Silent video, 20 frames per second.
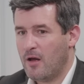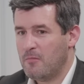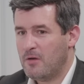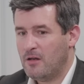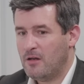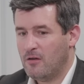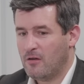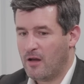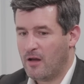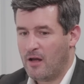I
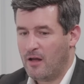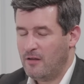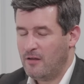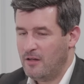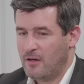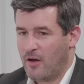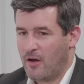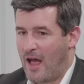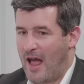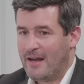mean, look,
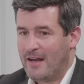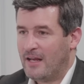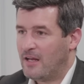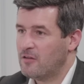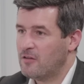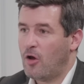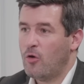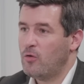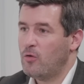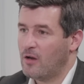you know,
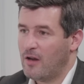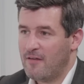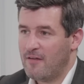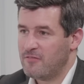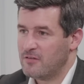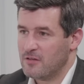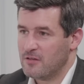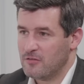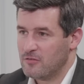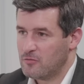anecdotal
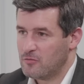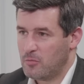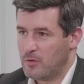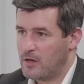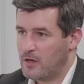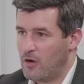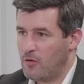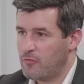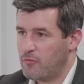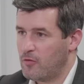evidence we
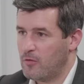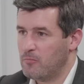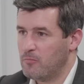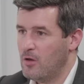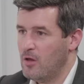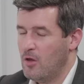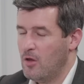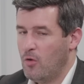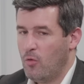know from.